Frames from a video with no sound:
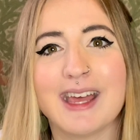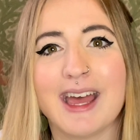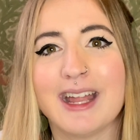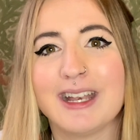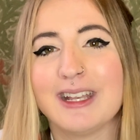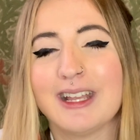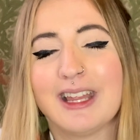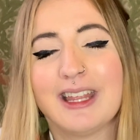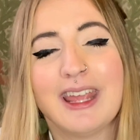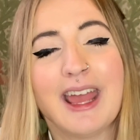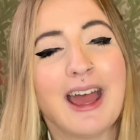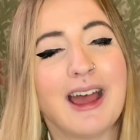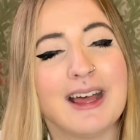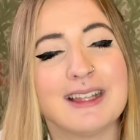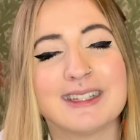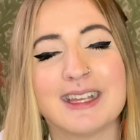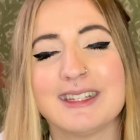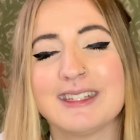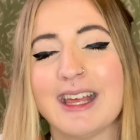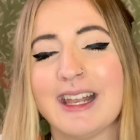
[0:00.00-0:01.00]
And yeah, as
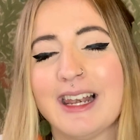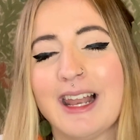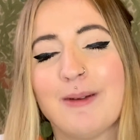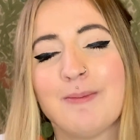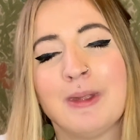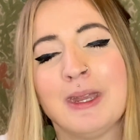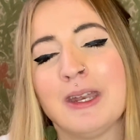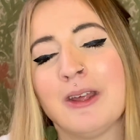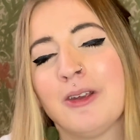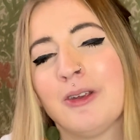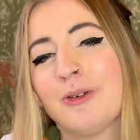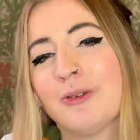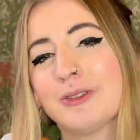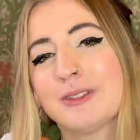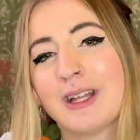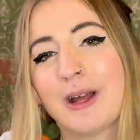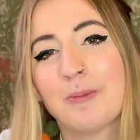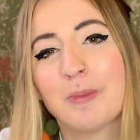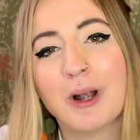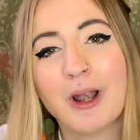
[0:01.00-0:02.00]
I said, let me know yours
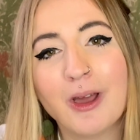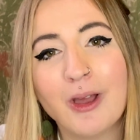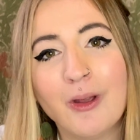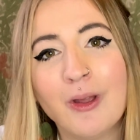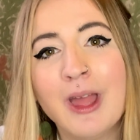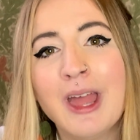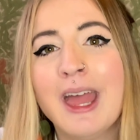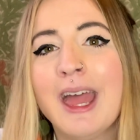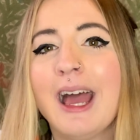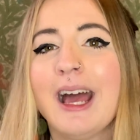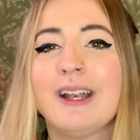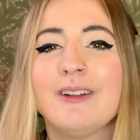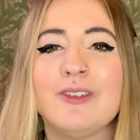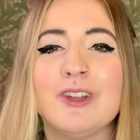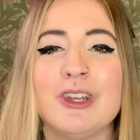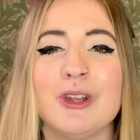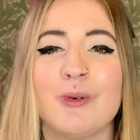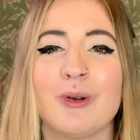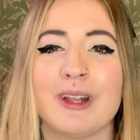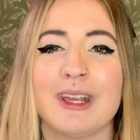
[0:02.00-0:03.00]
down below, and if you
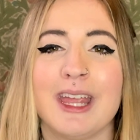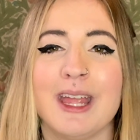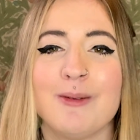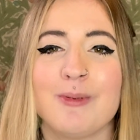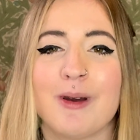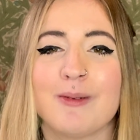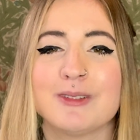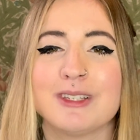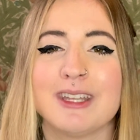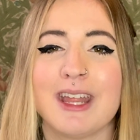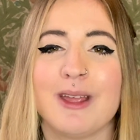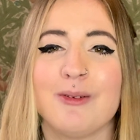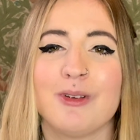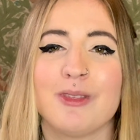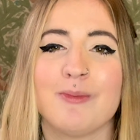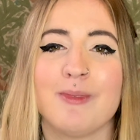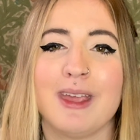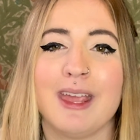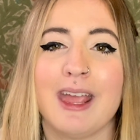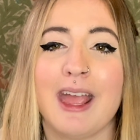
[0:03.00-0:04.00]
do want to keep up to date
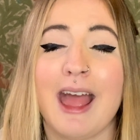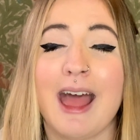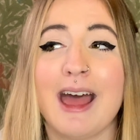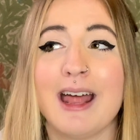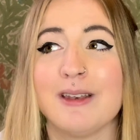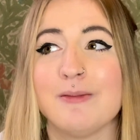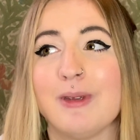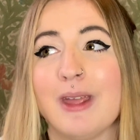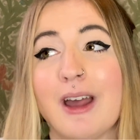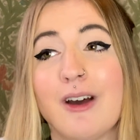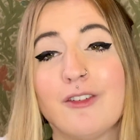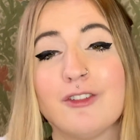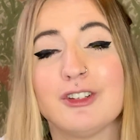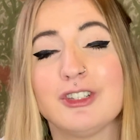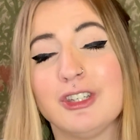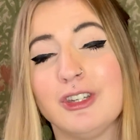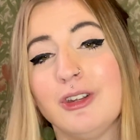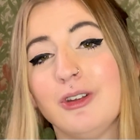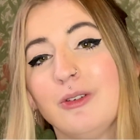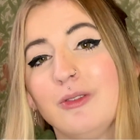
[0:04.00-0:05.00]
with me and be able
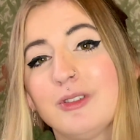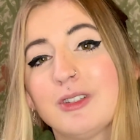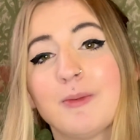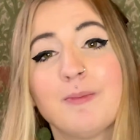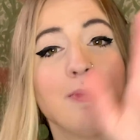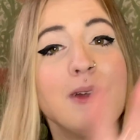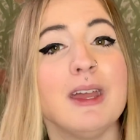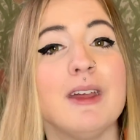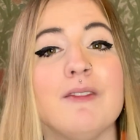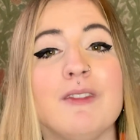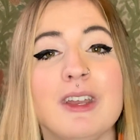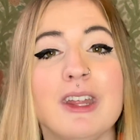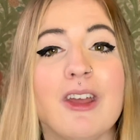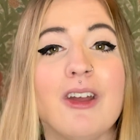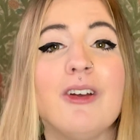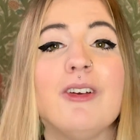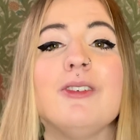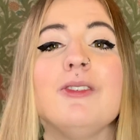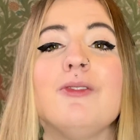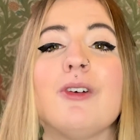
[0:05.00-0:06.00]
to submit
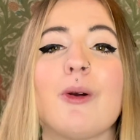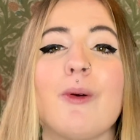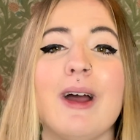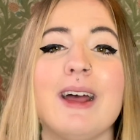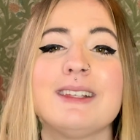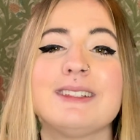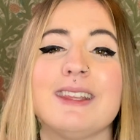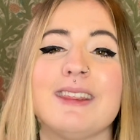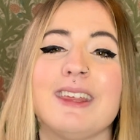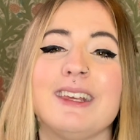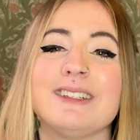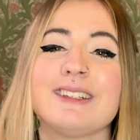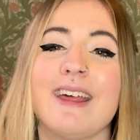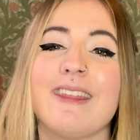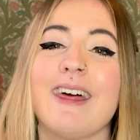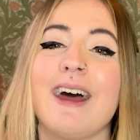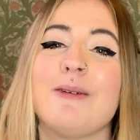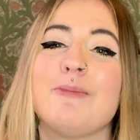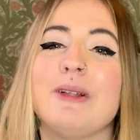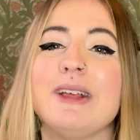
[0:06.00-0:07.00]
video requests and things like
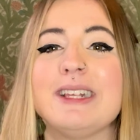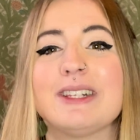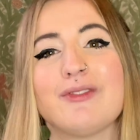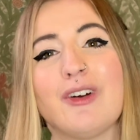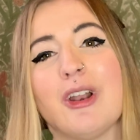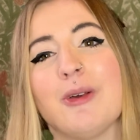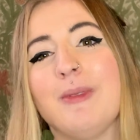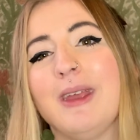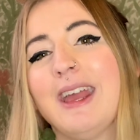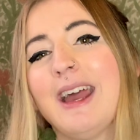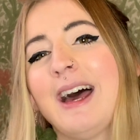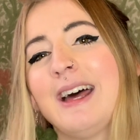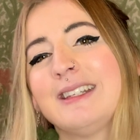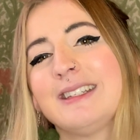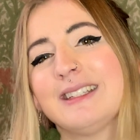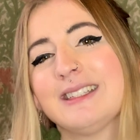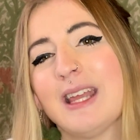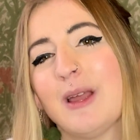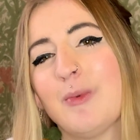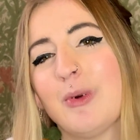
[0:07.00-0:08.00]
that, please follow me at
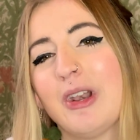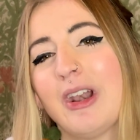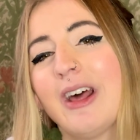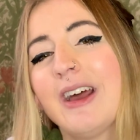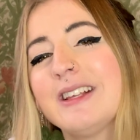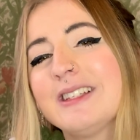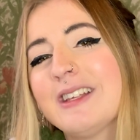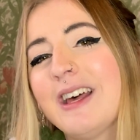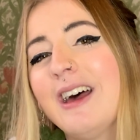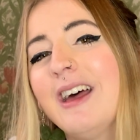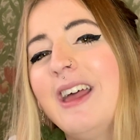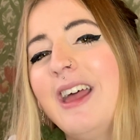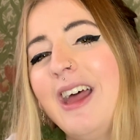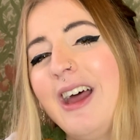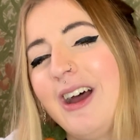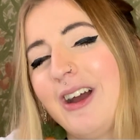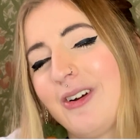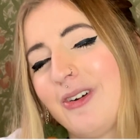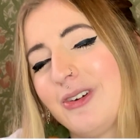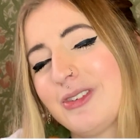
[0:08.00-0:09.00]
Disabled Eliza
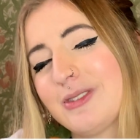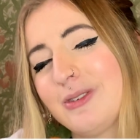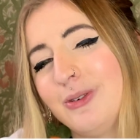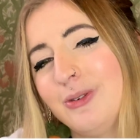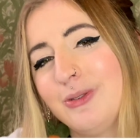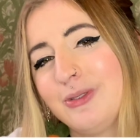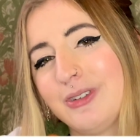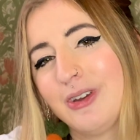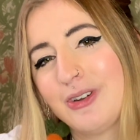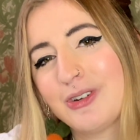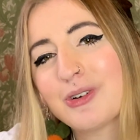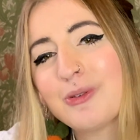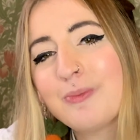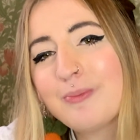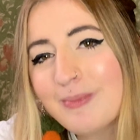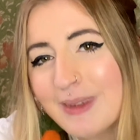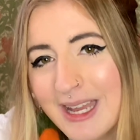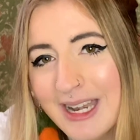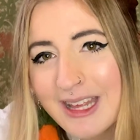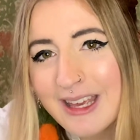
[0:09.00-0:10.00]
across all social
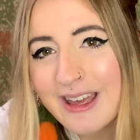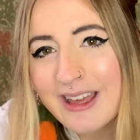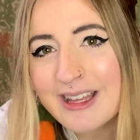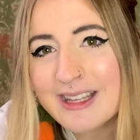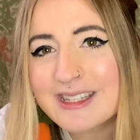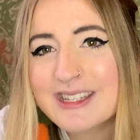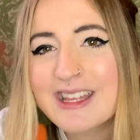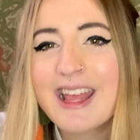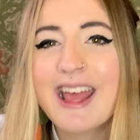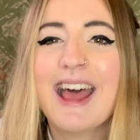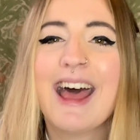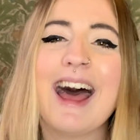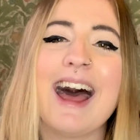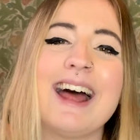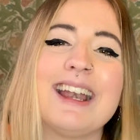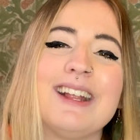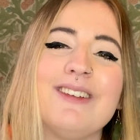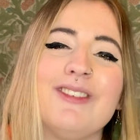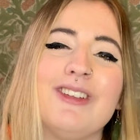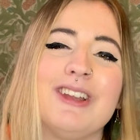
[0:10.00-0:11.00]
media.
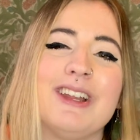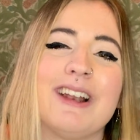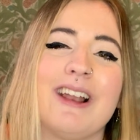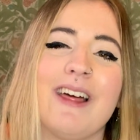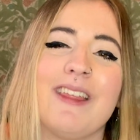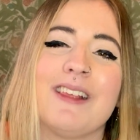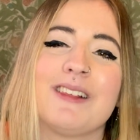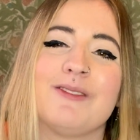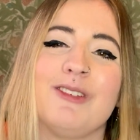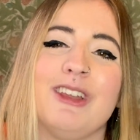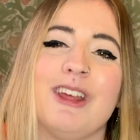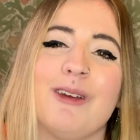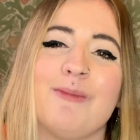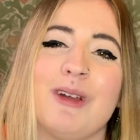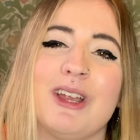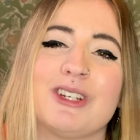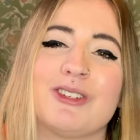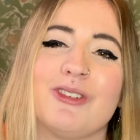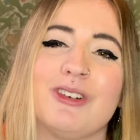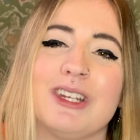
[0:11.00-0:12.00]
And if you did like this video,
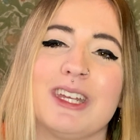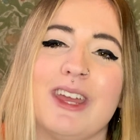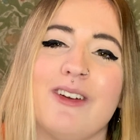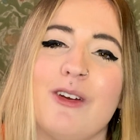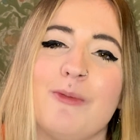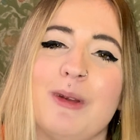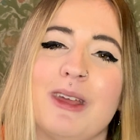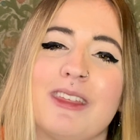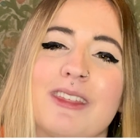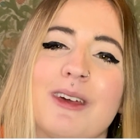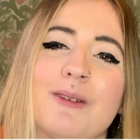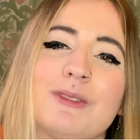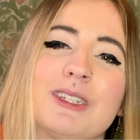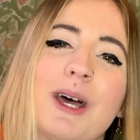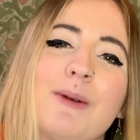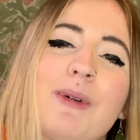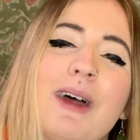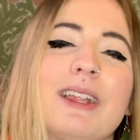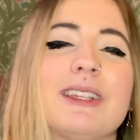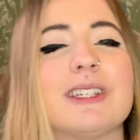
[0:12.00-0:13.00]
make sure to give it a big thumbs
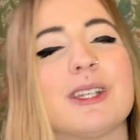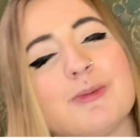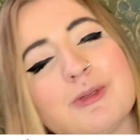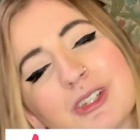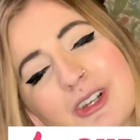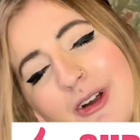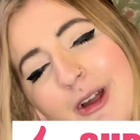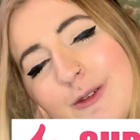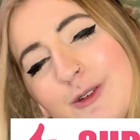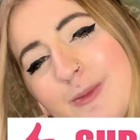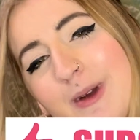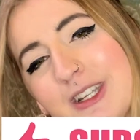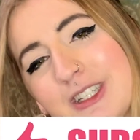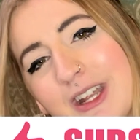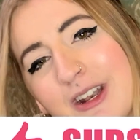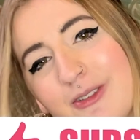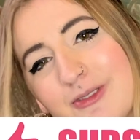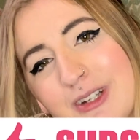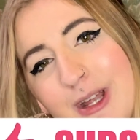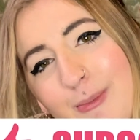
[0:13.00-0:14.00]
up and subscribe to my
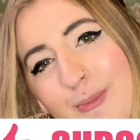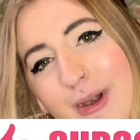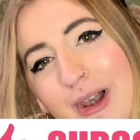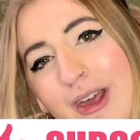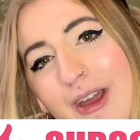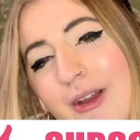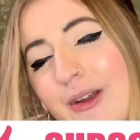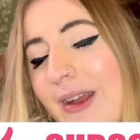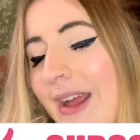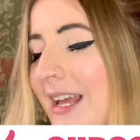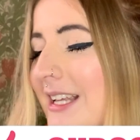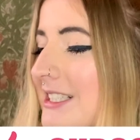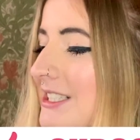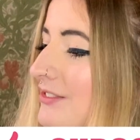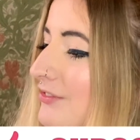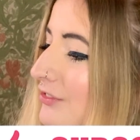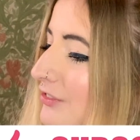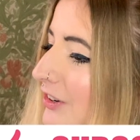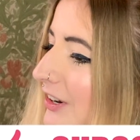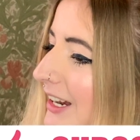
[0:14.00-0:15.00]
channel down below. It's
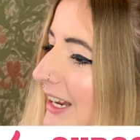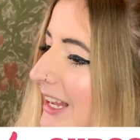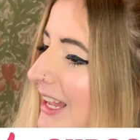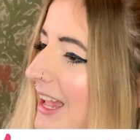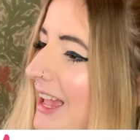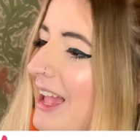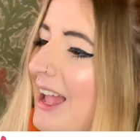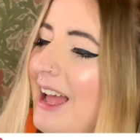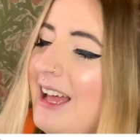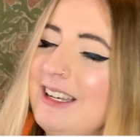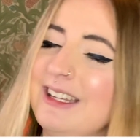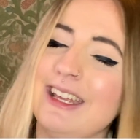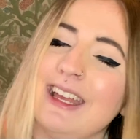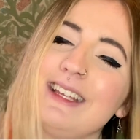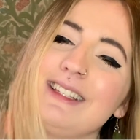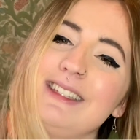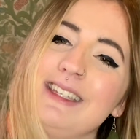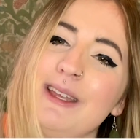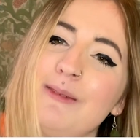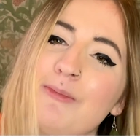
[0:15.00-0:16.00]
free and you get to
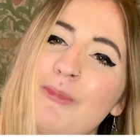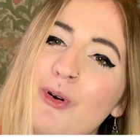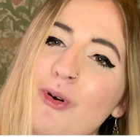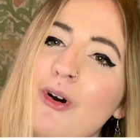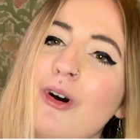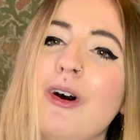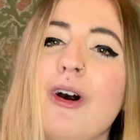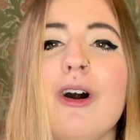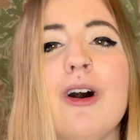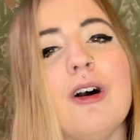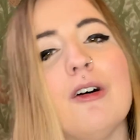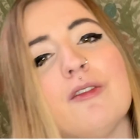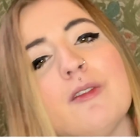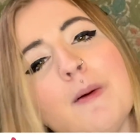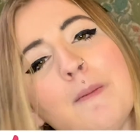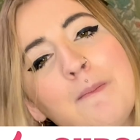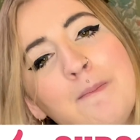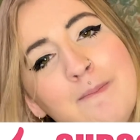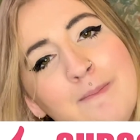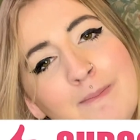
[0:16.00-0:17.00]
see more of
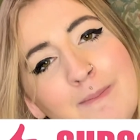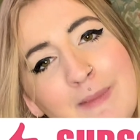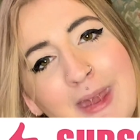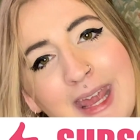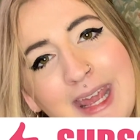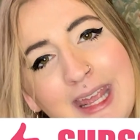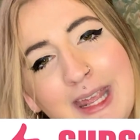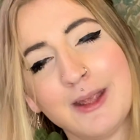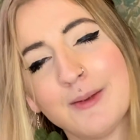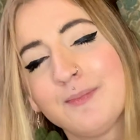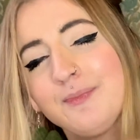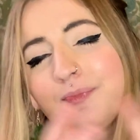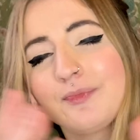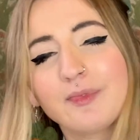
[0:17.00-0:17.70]
me.